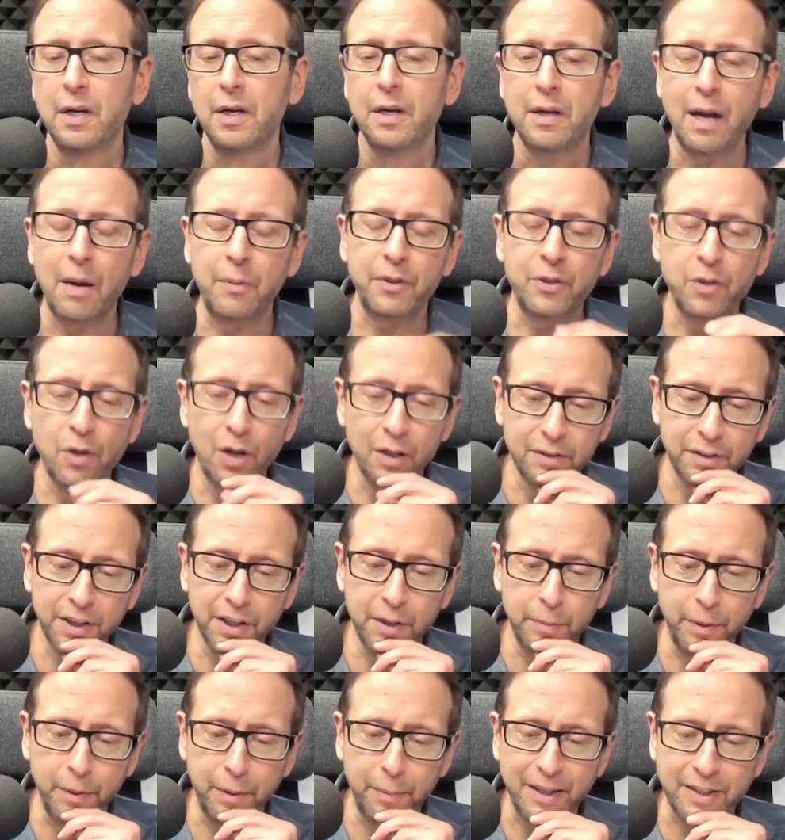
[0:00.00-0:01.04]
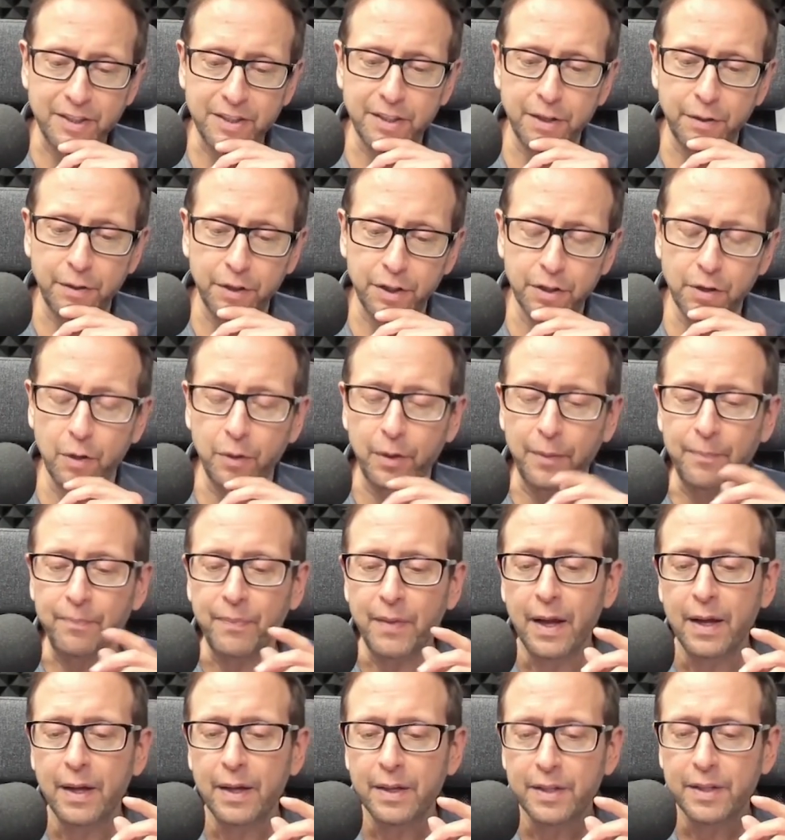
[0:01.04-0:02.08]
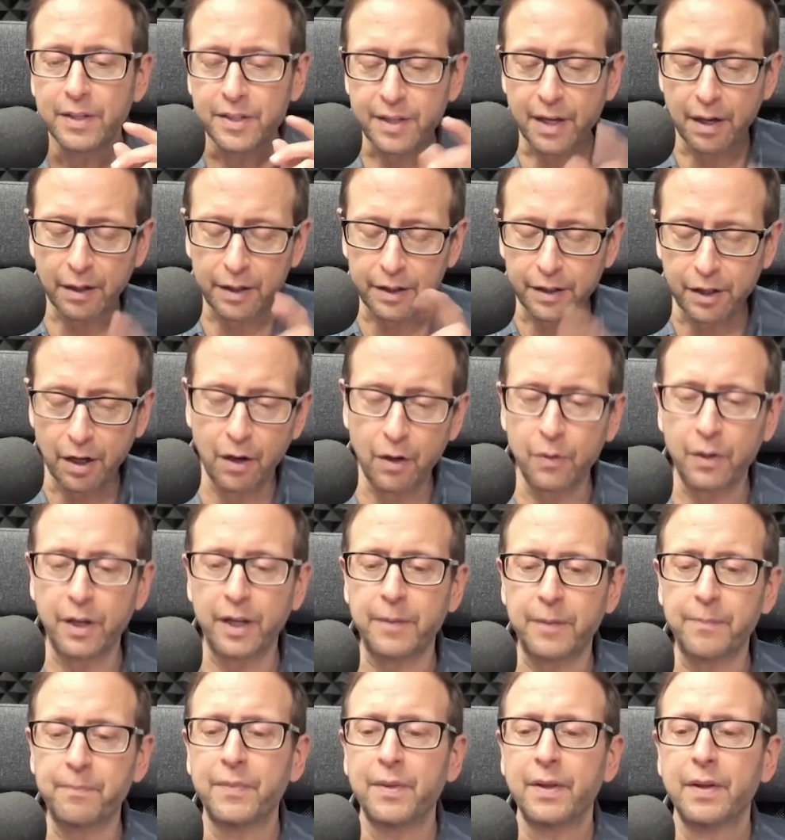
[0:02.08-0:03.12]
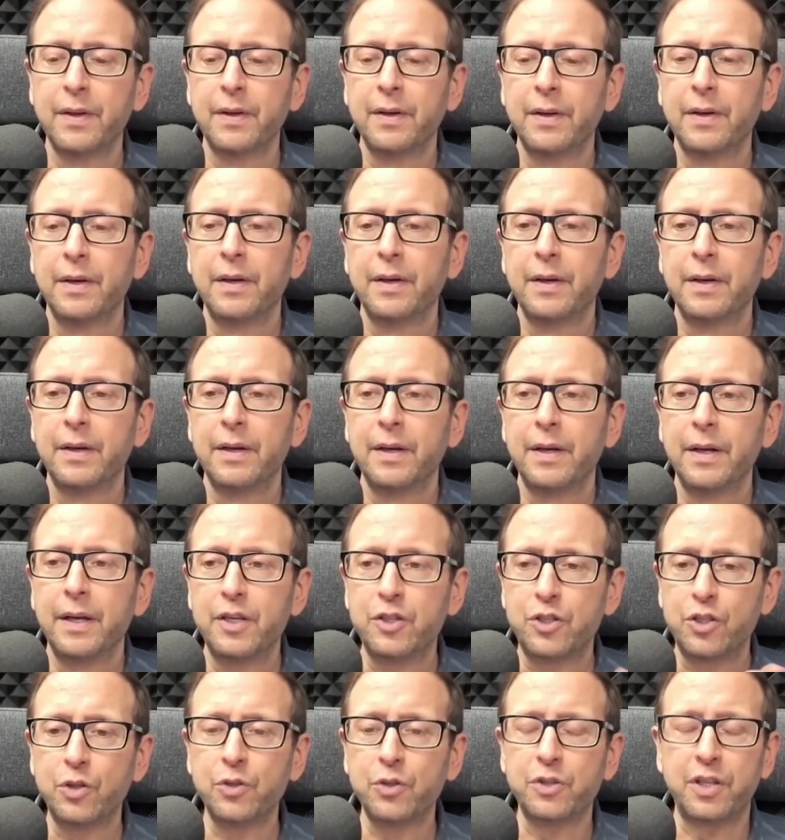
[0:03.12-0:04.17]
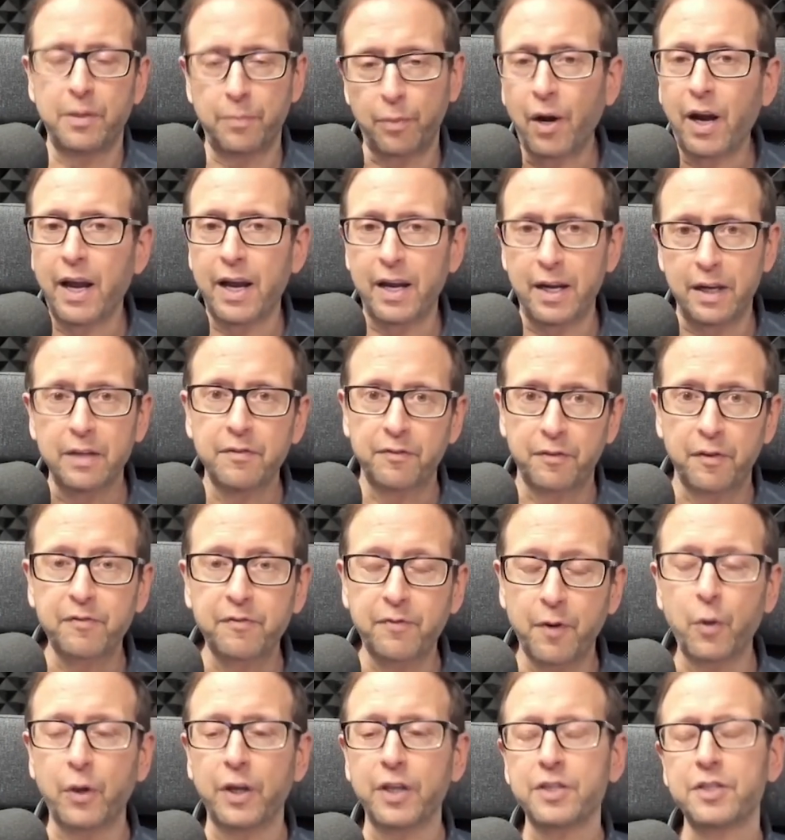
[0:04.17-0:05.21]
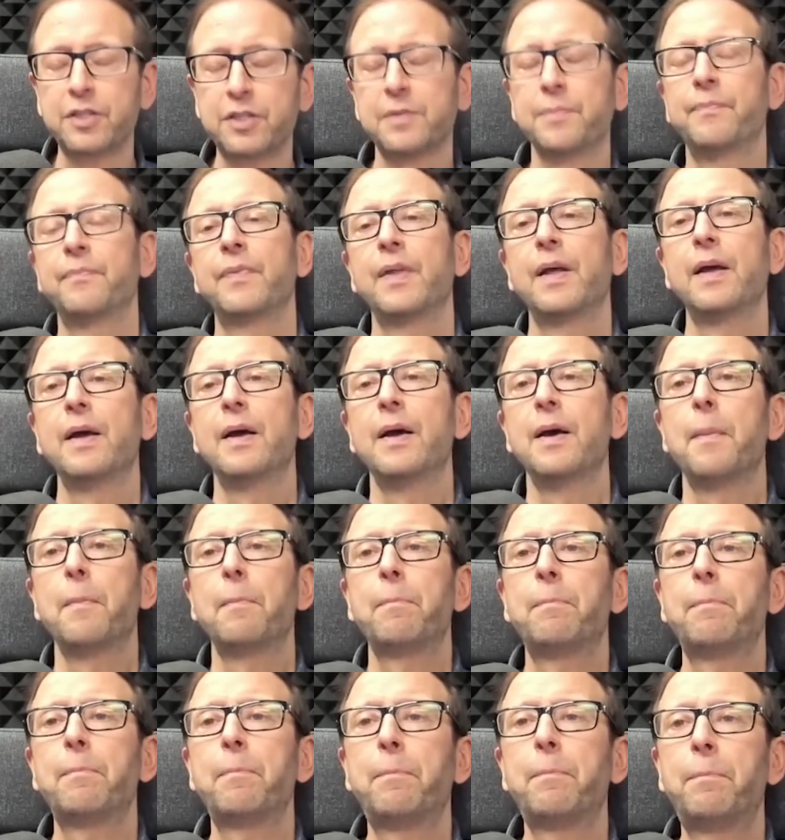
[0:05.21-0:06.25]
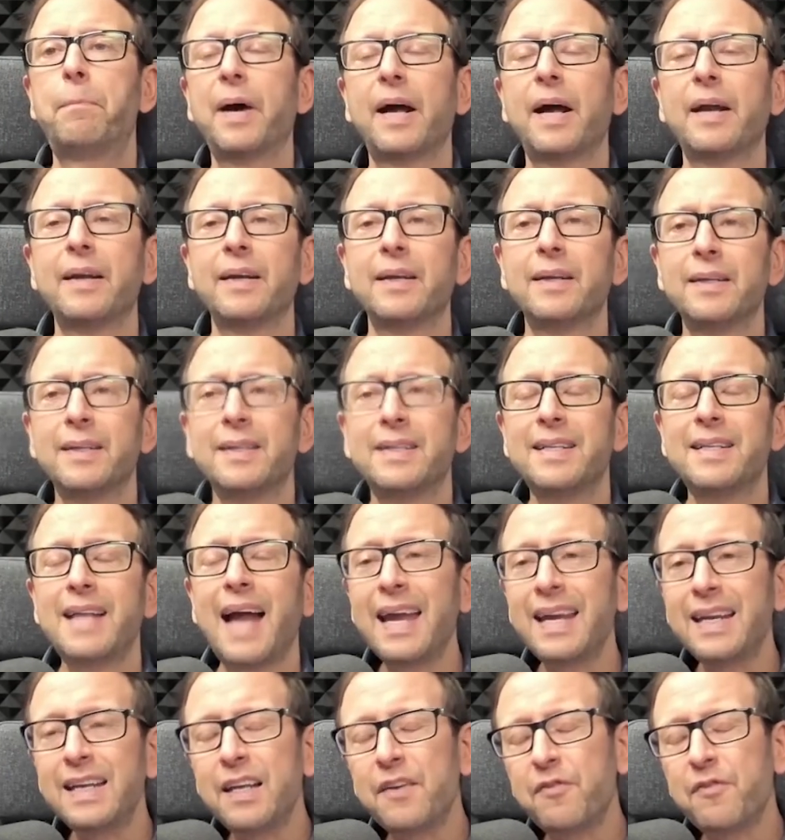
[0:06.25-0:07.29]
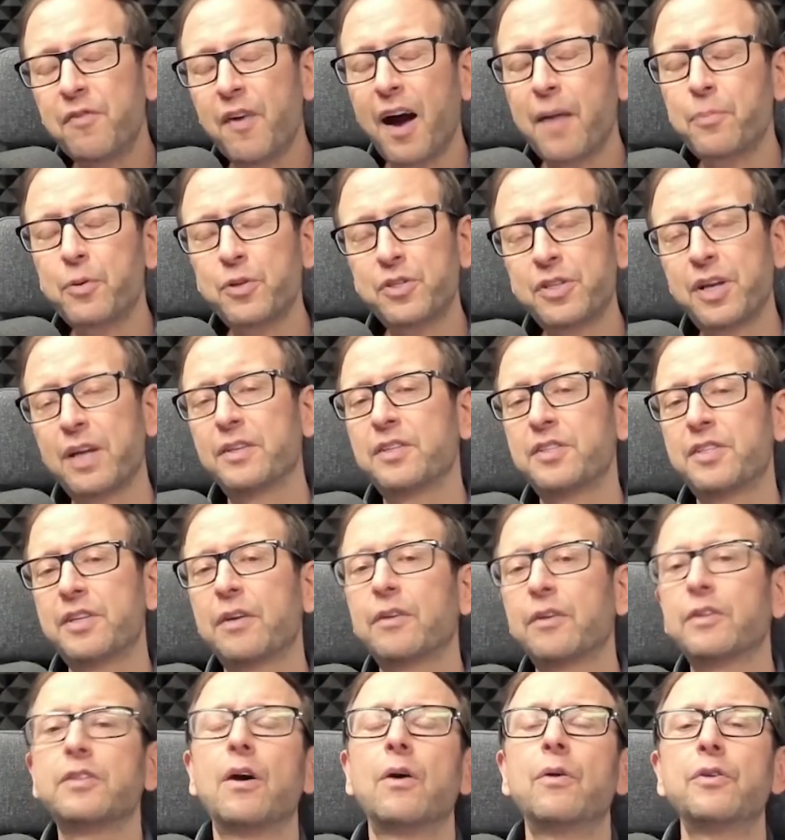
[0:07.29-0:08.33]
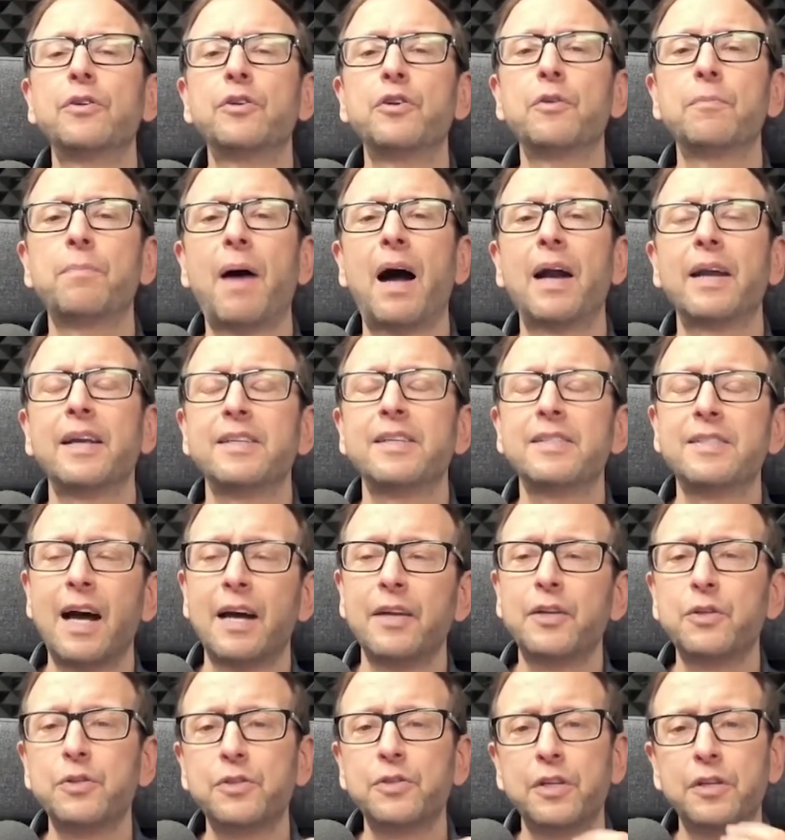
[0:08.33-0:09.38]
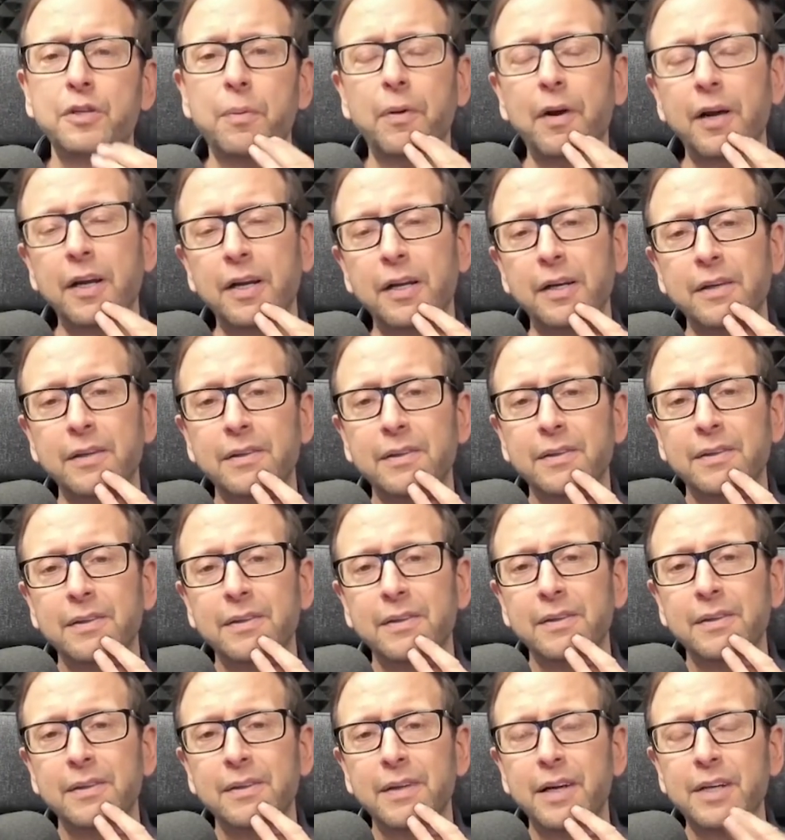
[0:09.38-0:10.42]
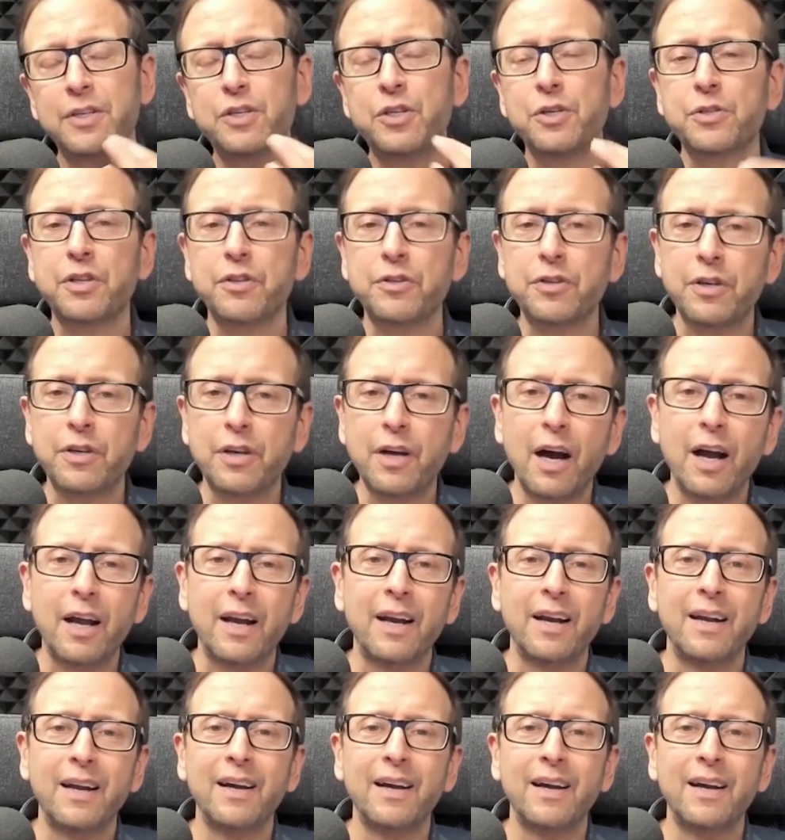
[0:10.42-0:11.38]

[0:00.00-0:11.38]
Now, we talked a little bit about serotonin. Serotonin is used in the brain for focus, but 95% of the serotonin in your body is not used in your brain. It's used in your gut.